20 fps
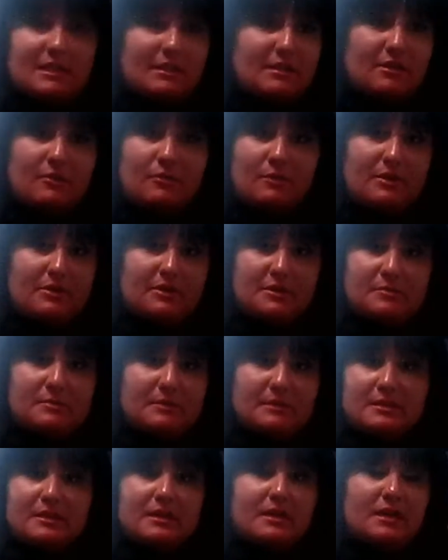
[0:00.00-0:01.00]
it anywhere else,
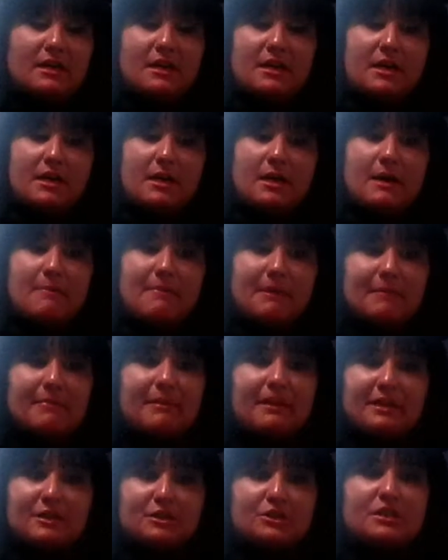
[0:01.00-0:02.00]
but a big
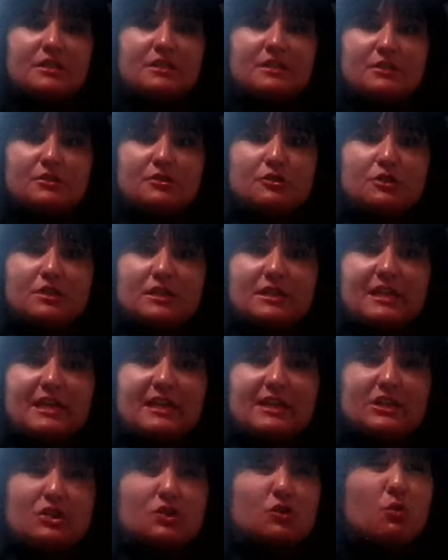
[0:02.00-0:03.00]
black sheet, usually
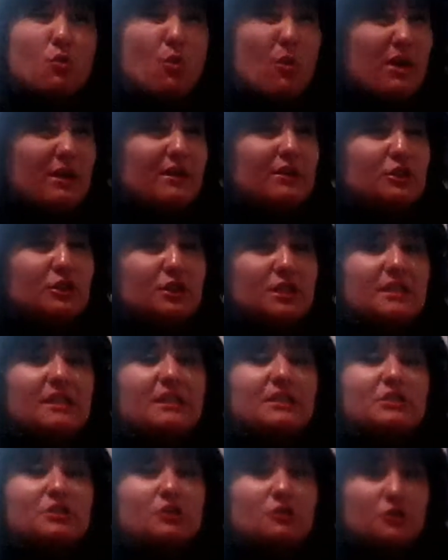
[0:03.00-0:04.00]
like twin sheet,
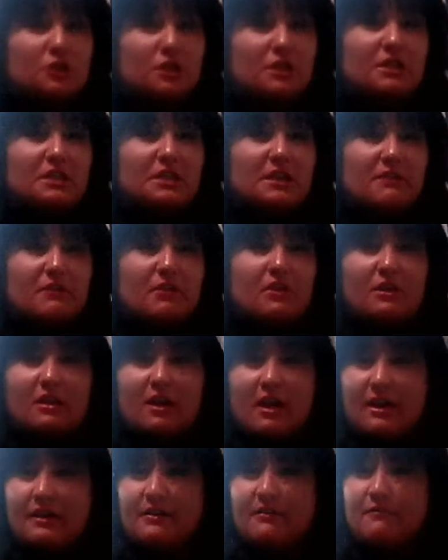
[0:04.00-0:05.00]
is usually going to give you a
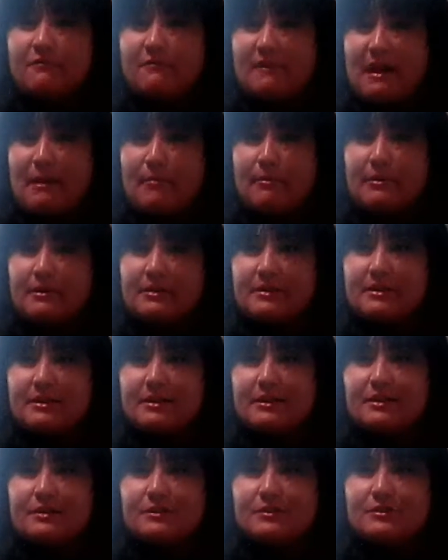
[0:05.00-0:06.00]
lot of fabric,
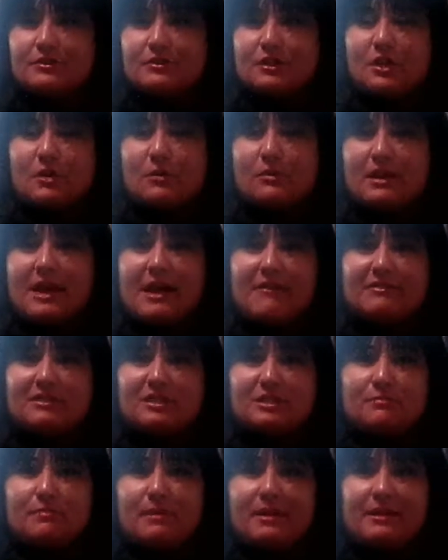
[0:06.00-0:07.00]
so you wouldn't have to
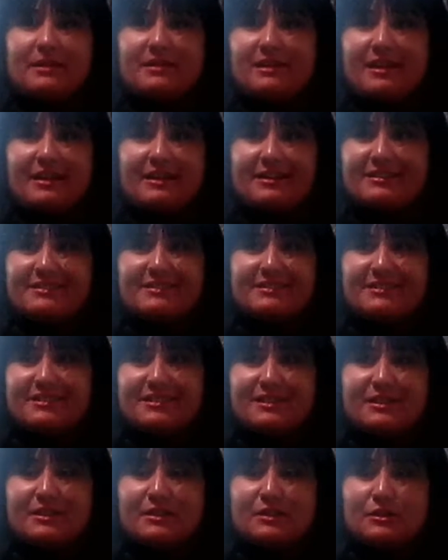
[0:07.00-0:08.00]
spend like
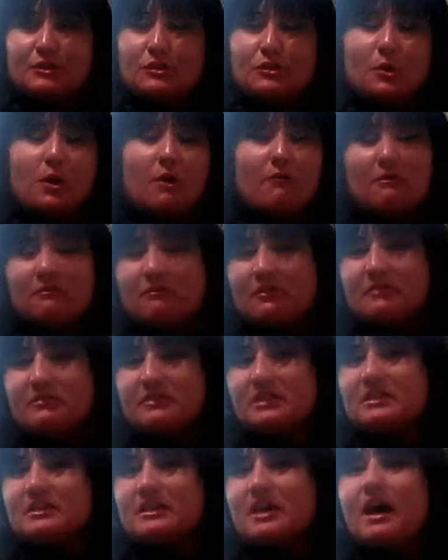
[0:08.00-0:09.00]
$12 or
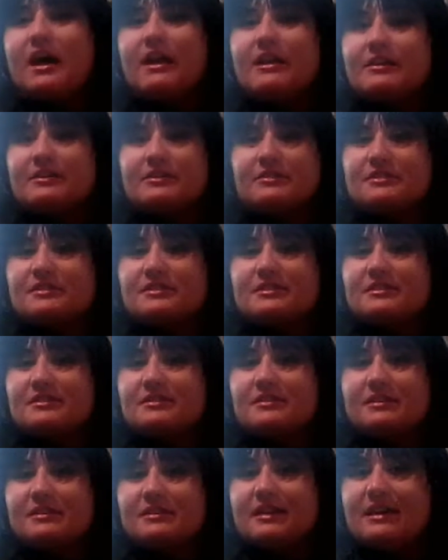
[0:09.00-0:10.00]
$15
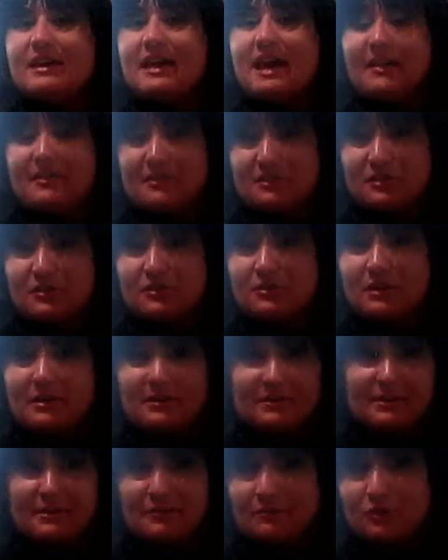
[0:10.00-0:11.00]
at
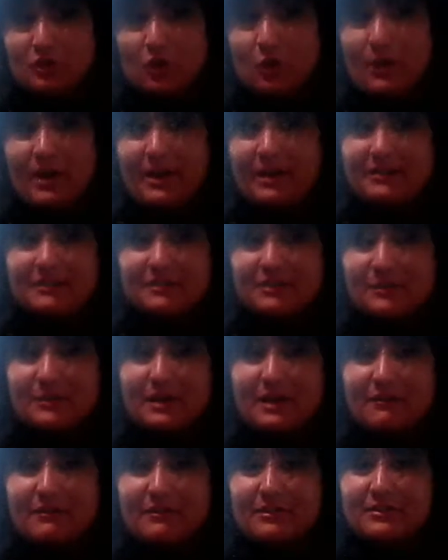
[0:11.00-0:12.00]
the Joann's or
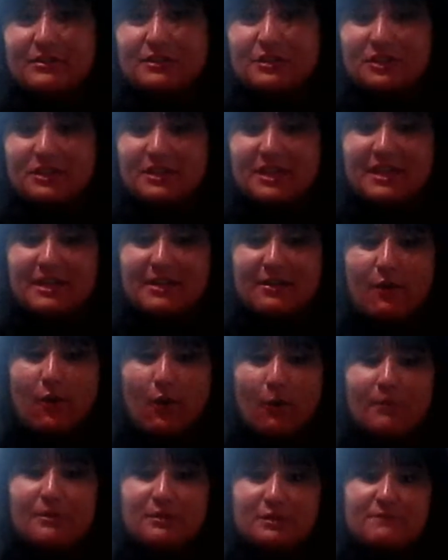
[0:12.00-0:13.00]
whatever just getting a
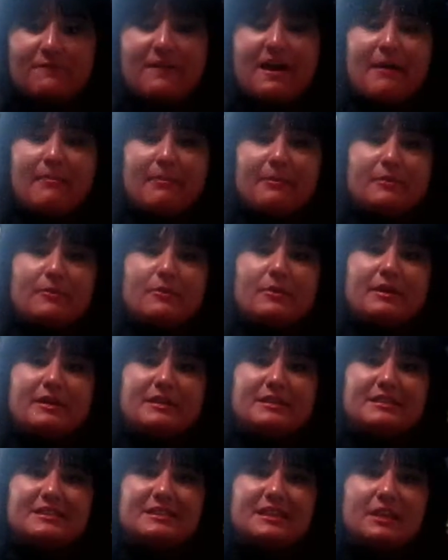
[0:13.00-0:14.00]
whole bunch of fabric,
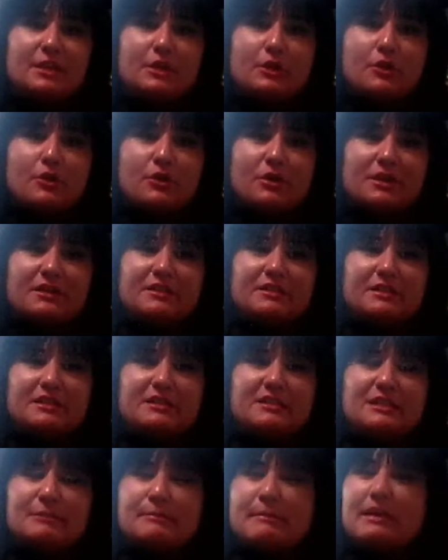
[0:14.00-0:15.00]
whereas you can
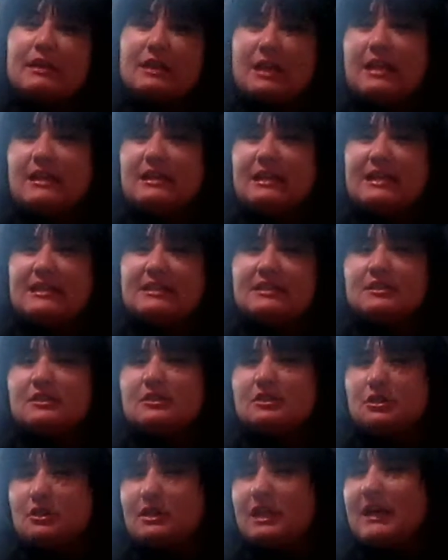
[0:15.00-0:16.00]
spend a lot less,
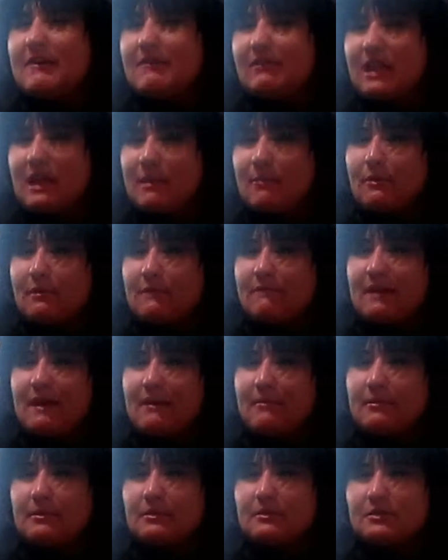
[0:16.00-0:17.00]
so you'll have a lot more
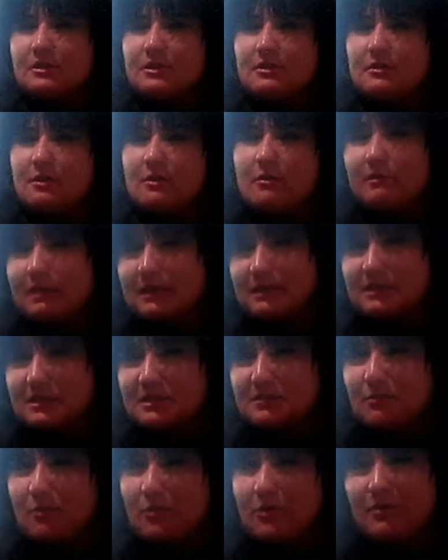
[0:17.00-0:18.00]
fabric, so less
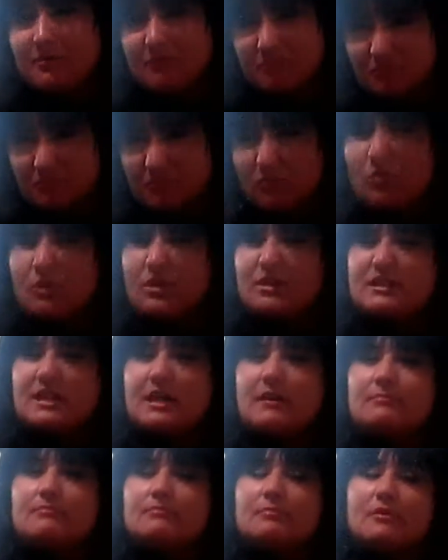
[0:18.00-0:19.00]
is more. Works
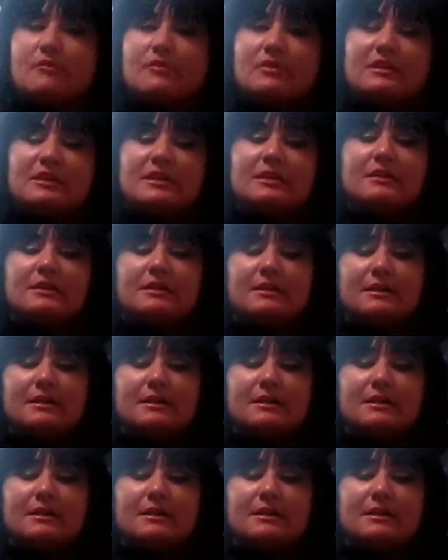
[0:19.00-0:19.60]
out perfectly.